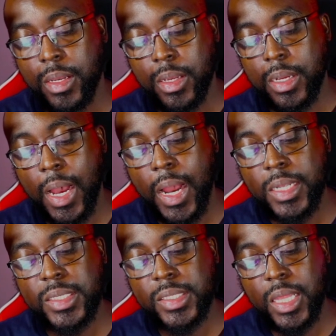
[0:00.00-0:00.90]
God
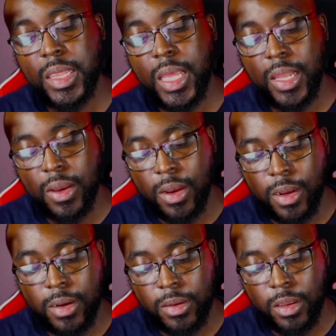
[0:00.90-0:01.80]
sent the
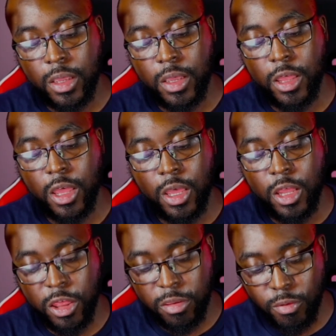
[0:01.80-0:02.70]
law
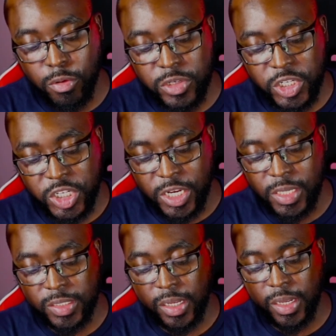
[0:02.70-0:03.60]
through
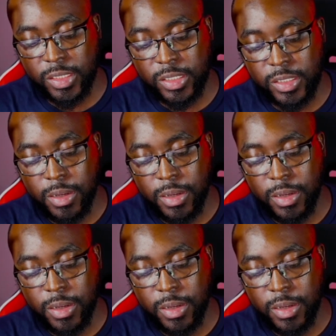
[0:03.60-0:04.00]
Jesus